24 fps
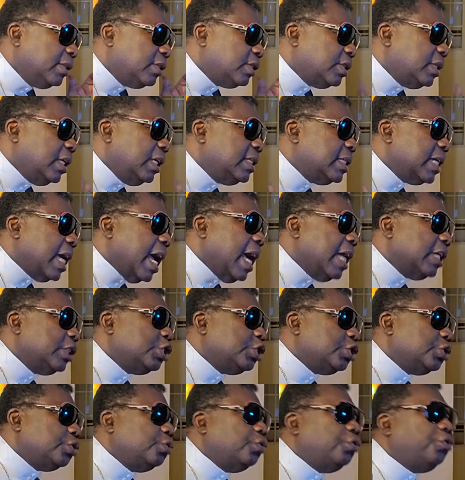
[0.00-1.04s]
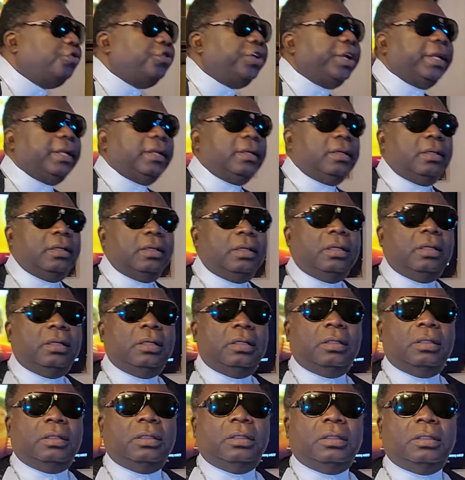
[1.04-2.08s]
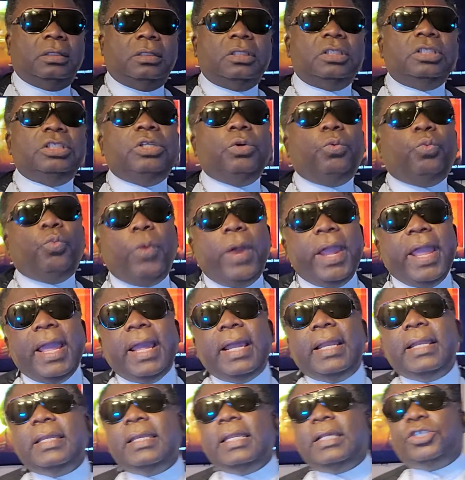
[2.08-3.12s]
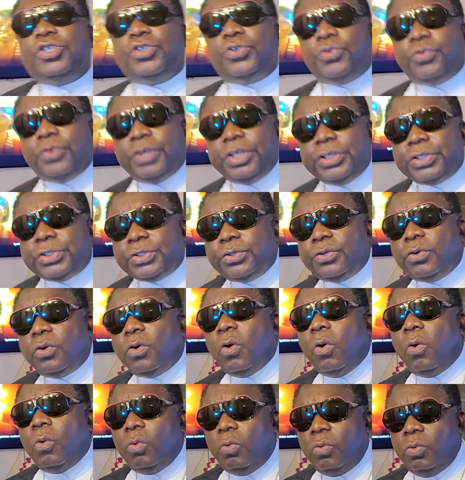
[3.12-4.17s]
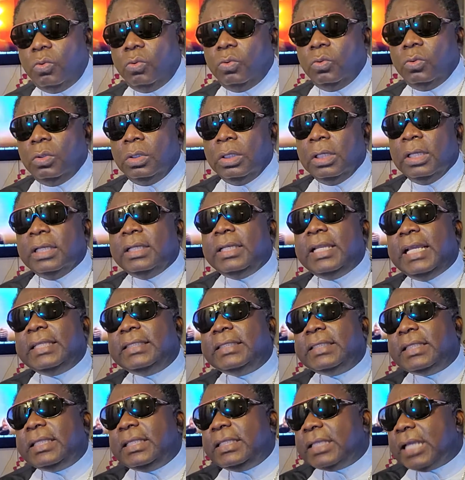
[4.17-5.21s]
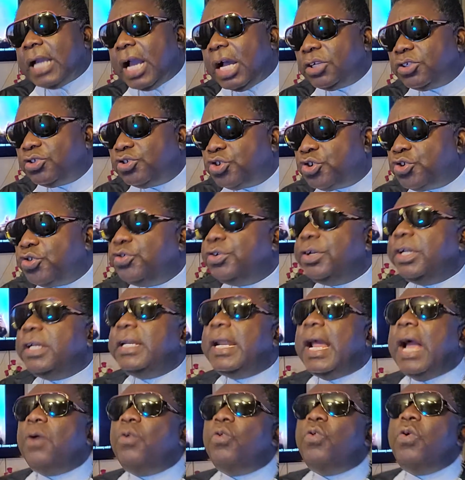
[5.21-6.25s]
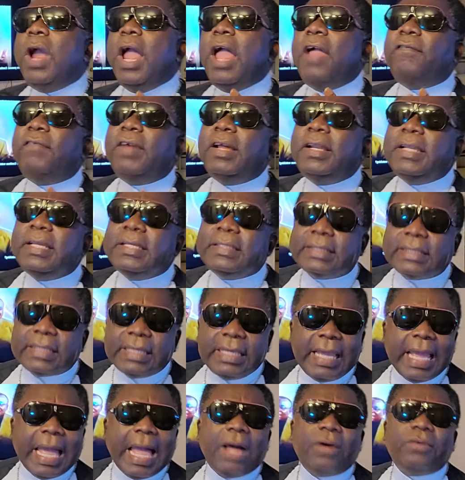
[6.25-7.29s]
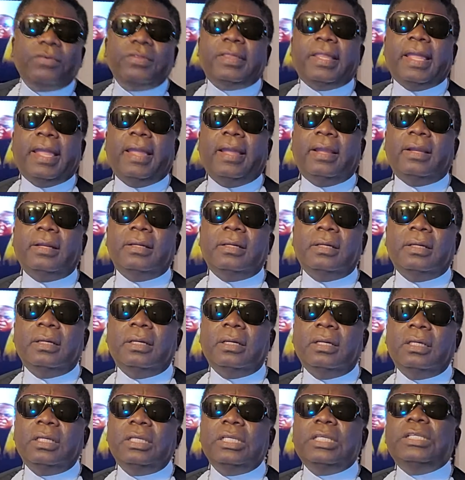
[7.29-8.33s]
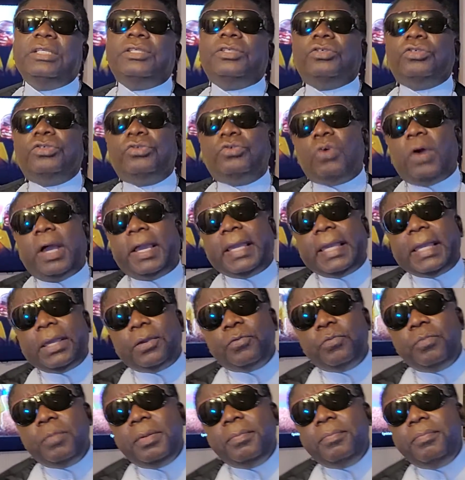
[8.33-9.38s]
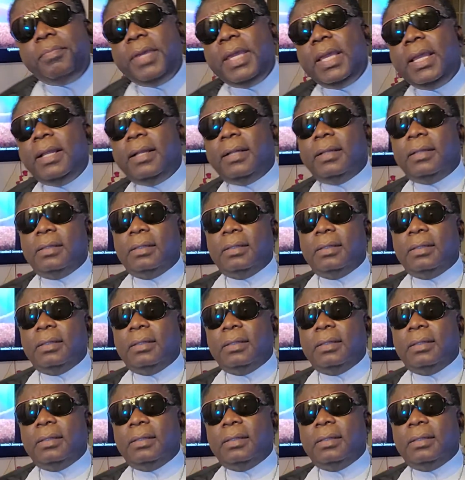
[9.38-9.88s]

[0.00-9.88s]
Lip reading: teach our children the way the children should go. Let's teach our children that whoever they see out there is also a human being.